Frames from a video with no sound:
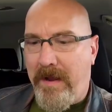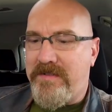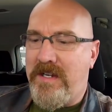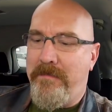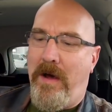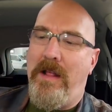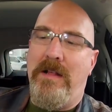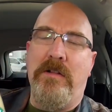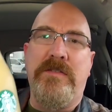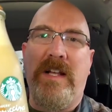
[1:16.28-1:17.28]
best thing about
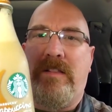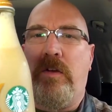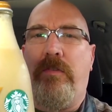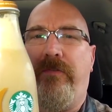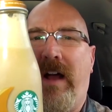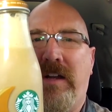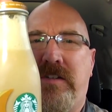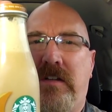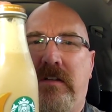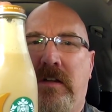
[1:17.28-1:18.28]
it, it looks like the
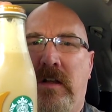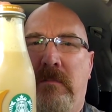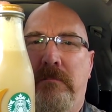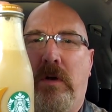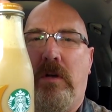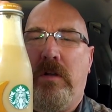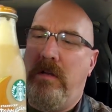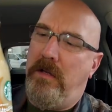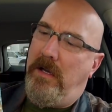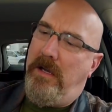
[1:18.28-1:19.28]
old-fashioned milk
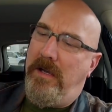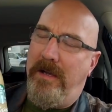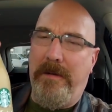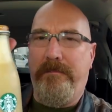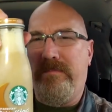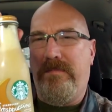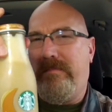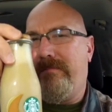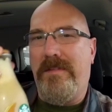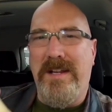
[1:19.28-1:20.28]
um,
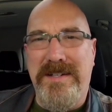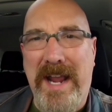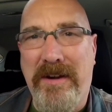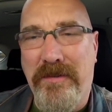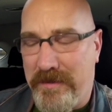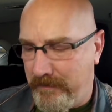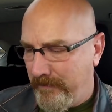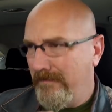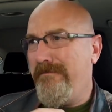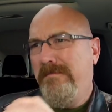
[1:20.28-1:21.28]
containers.
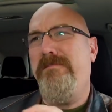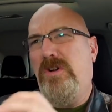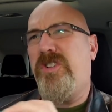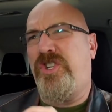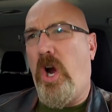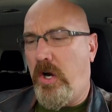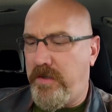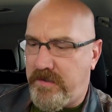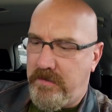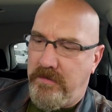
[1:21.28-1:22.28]
Milk
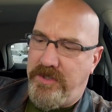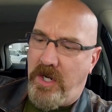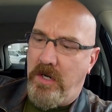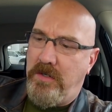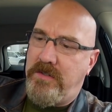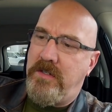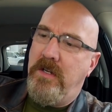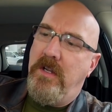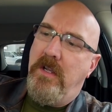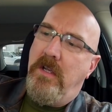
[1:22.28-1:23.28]
jars, jugs.
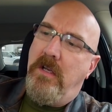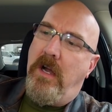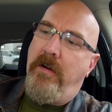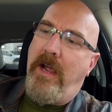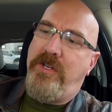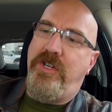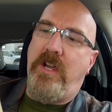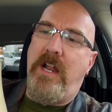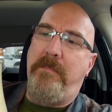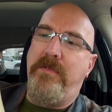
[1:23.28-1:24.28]
All right, I
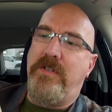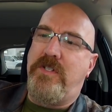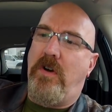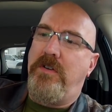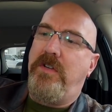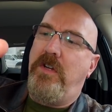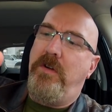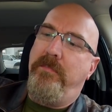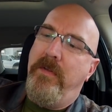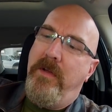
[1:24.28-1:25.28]
shook it up in the store
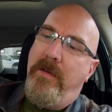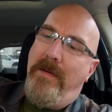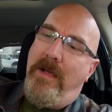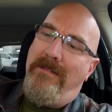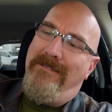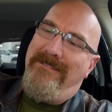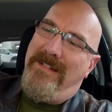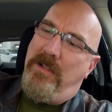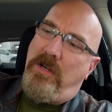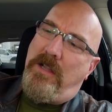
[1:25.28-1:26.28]
too.
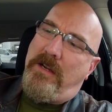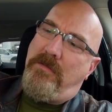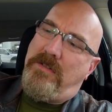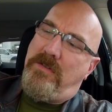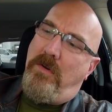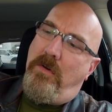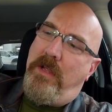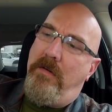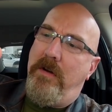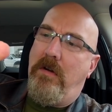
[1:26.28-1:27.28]
It looked like it was, oh,
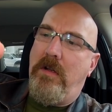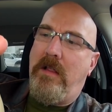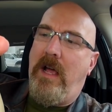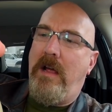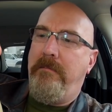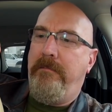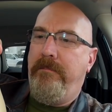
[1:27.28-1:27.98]
there we go. Look at that.